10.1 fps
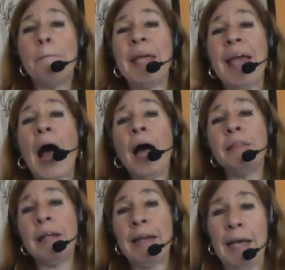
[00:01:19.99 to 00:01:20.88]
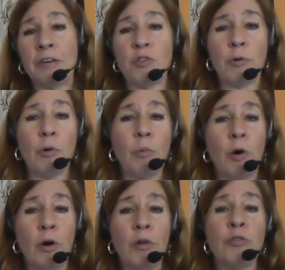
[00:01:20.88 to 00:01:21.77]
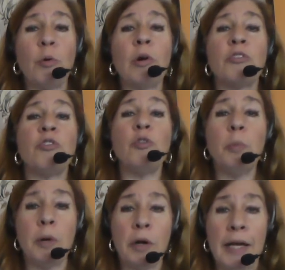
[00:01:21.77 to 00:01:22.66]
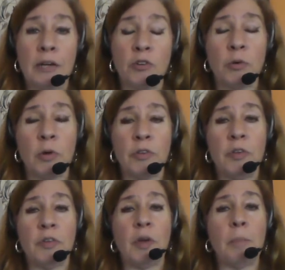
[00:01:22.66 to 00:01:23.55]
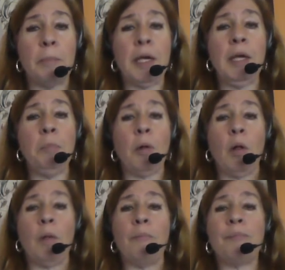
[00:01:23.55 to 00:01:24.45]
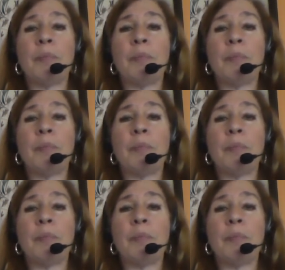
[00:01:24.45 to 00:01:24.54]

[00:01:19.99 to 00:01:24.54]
beyond the natural world or supernatural to some people.